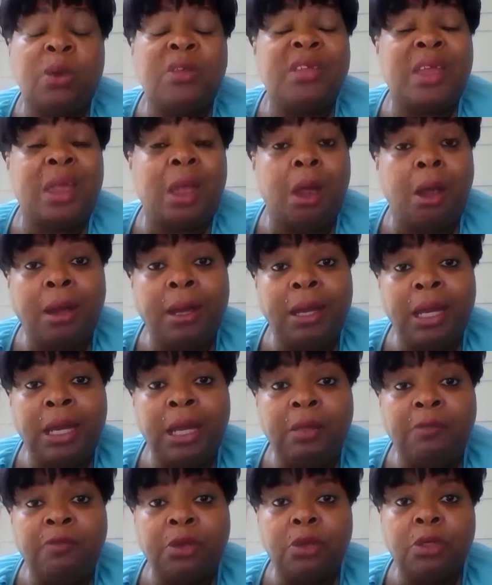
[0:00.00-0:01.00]
Well, they are
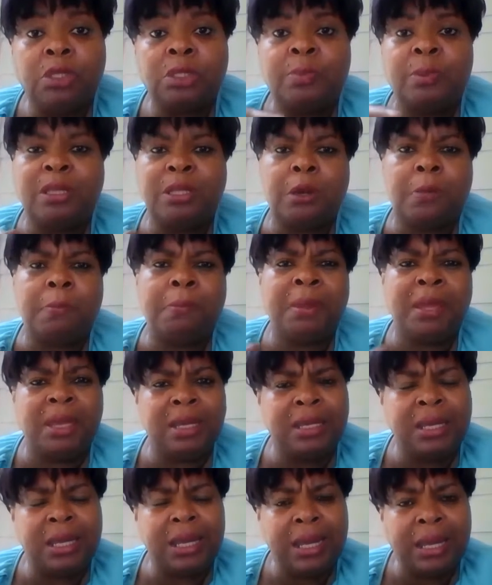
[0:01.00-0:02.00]
getting views, but they're
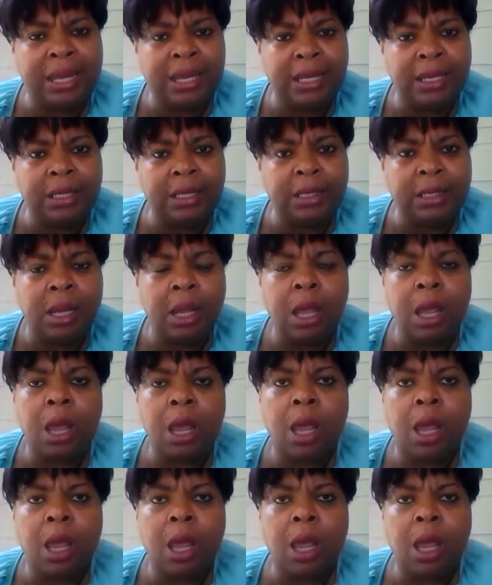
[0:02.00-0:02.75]
being hidden